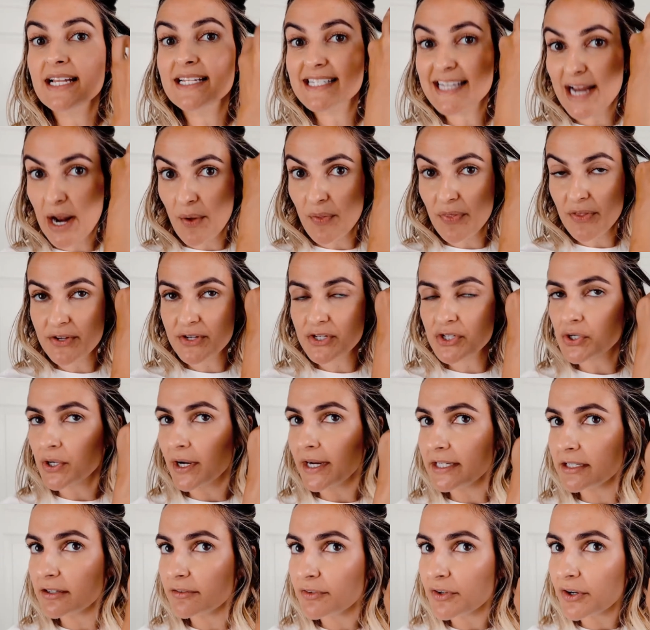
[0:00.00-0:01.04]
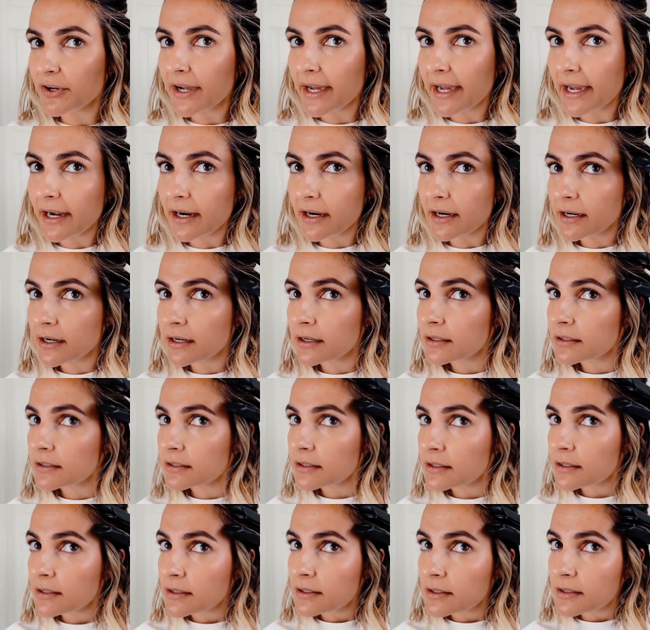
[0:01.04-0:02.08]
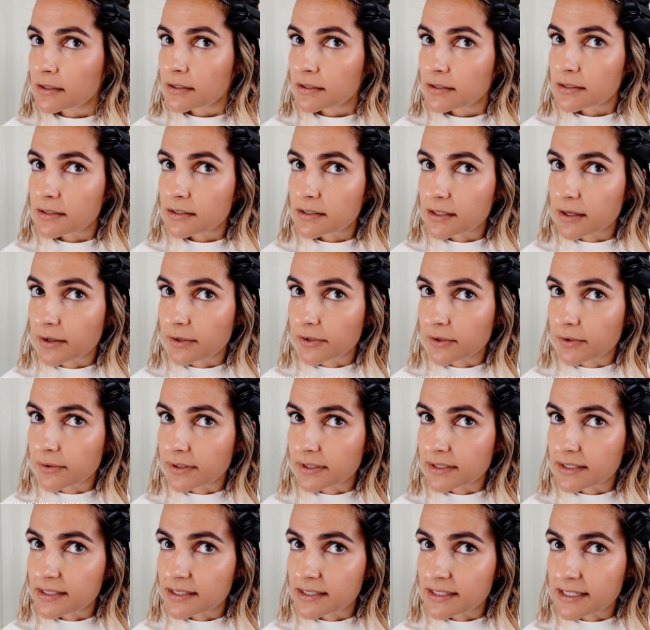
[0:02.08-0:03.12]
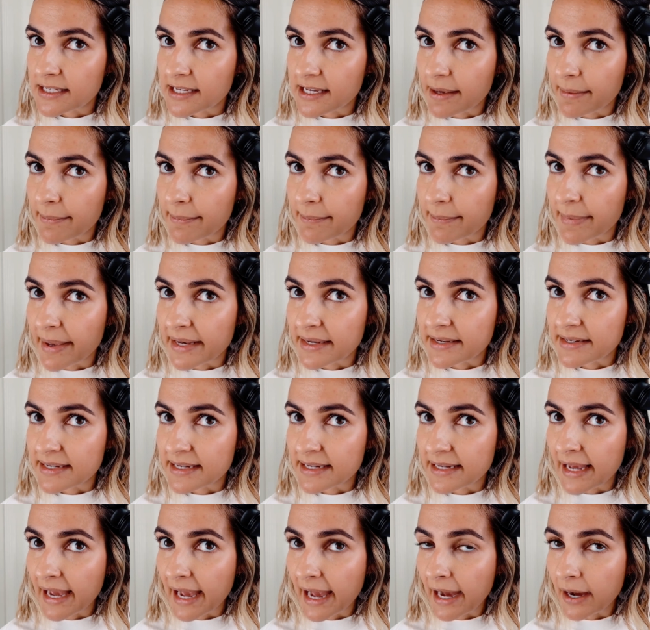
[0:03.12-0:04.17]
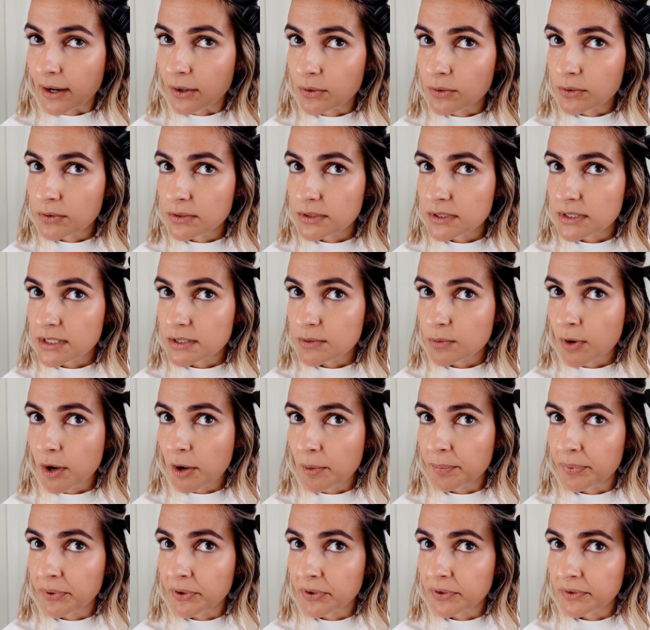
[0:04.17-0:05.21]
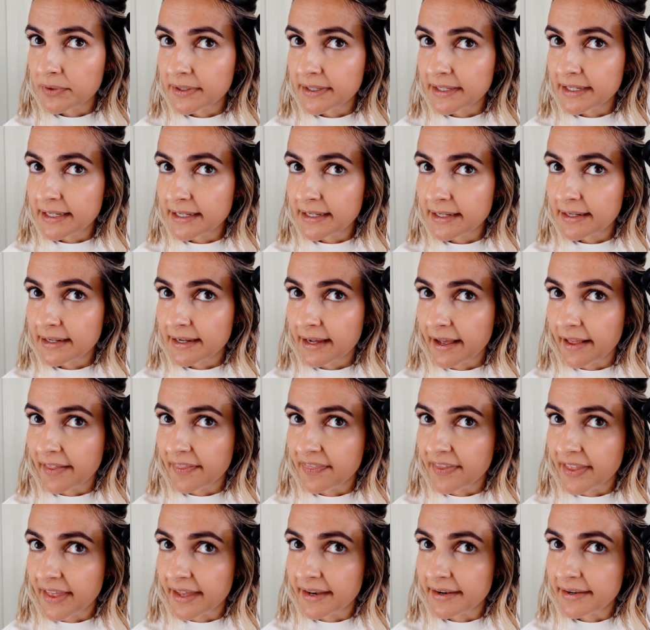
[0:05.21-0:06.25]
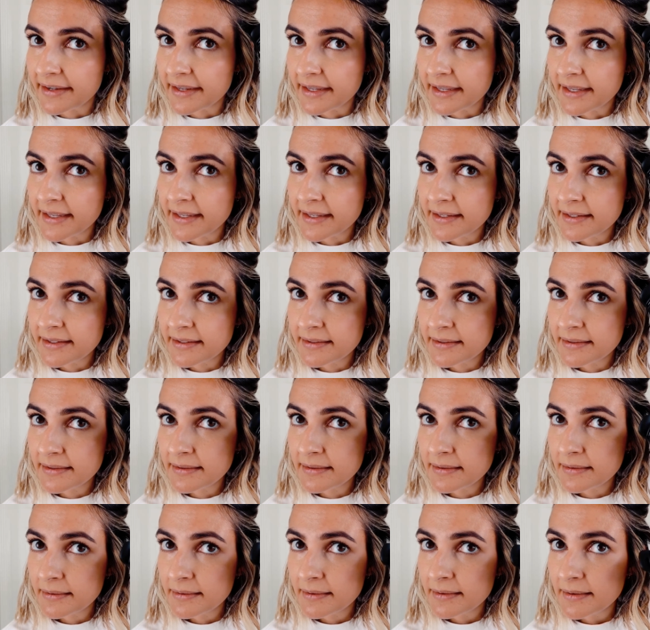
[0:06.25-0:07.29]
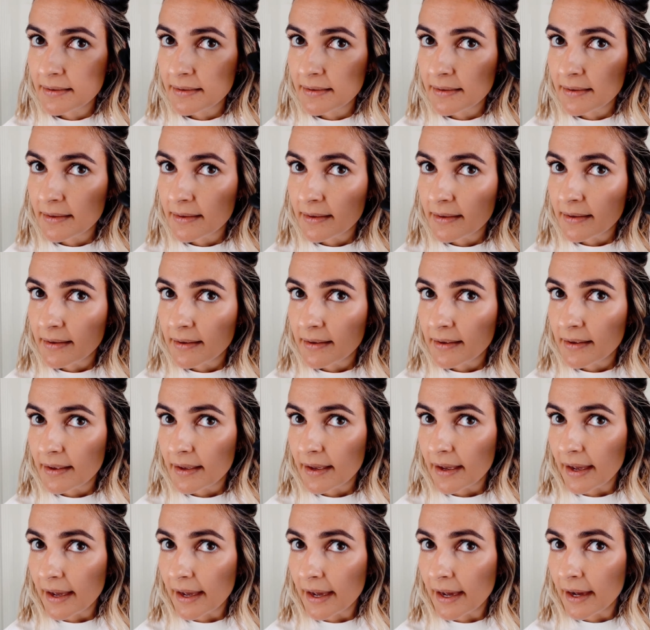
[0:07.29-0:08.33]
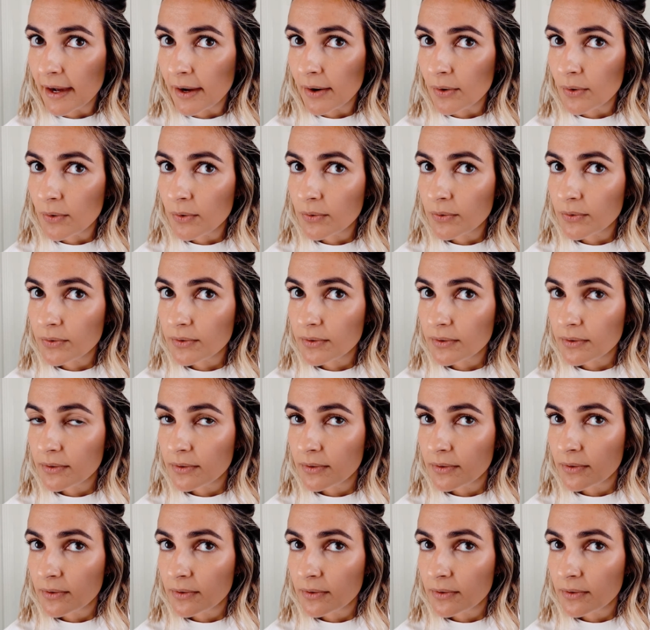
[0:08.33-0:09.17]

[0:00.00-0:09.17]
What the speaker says: down the strand of your hair. So you can see I'm bending out while pulling, and then in, out,